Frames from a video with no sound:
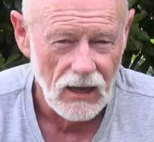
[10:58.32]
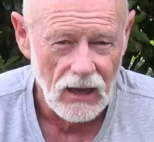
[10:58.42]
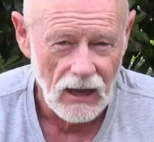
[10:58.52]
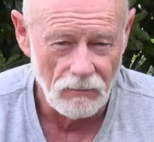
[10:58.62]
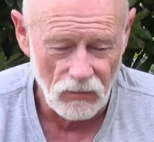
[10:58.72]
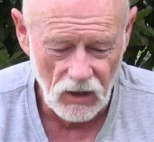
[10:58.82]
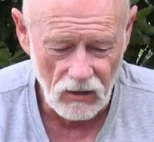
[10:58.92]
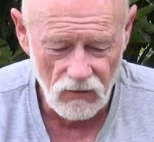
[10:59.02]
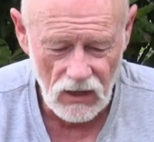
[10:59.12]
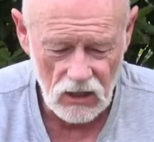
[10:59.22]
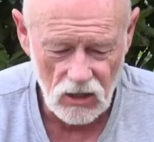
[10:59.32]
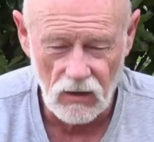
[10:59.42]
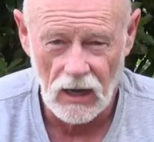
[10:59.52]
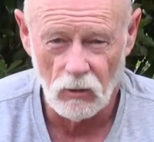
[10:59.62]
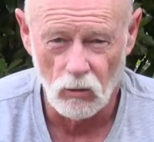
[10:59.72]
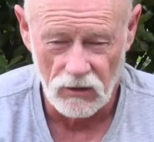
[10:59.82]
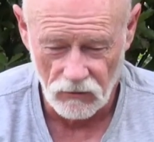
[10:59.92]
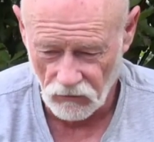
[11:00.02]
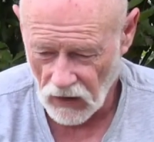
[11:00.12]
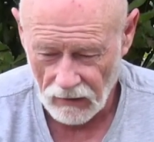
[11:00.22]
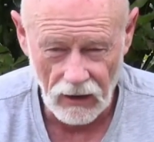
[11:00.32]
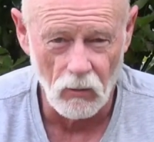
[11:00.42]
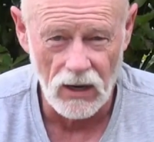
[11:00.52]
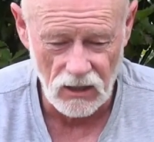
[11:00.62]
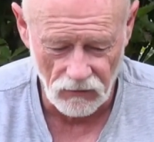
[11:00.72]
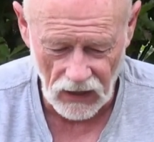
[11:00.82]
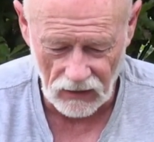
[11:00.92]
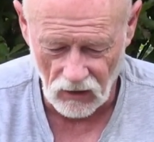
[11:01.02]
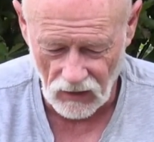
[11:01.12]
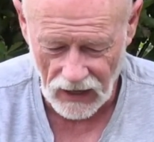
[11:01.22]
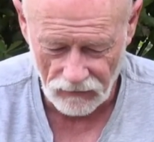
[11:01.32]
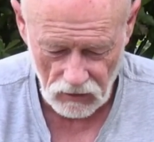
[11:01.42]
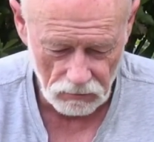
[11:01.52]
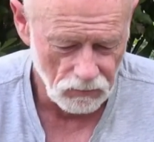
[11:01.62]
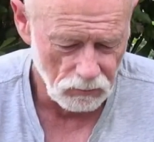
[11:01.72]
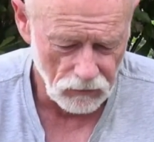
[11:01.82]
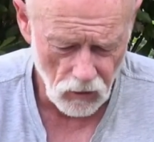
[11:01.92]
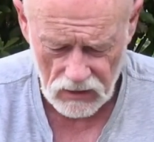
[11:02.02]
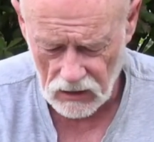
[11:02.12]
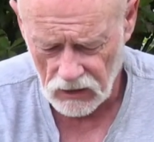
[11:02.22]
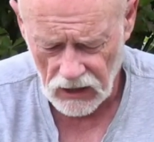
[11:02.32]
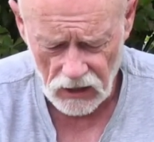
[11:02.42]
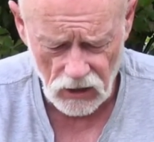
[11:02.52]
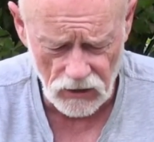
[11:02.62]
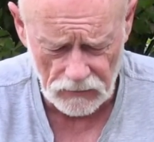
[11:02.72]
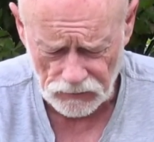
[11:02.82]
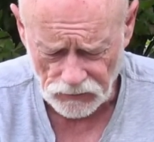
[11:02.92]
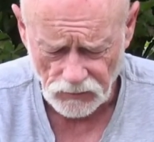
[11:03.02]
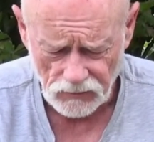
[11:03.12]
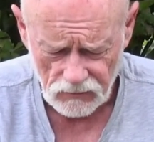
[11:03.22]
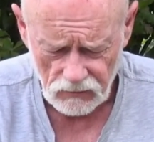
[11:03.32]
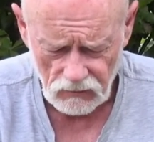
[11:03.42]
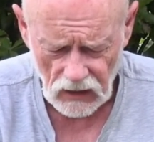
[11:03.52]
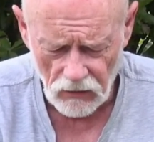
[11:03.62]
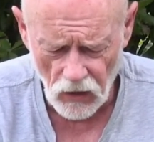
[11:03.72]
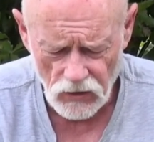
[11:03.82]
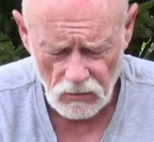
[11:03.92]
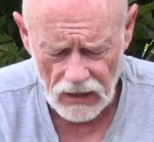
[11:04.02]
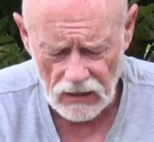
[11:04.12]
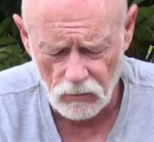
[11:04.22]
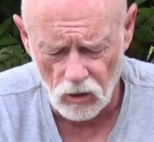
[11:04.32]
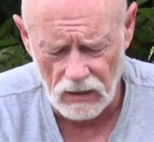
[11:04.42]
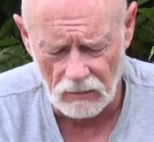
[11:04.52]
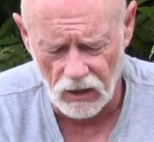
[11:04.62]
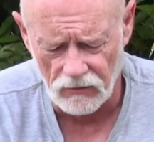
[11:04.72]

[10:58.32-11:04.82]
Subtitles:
The convenience of camcorders far outweighs the fact that they have some performance limitations. Those are mainly brought about by the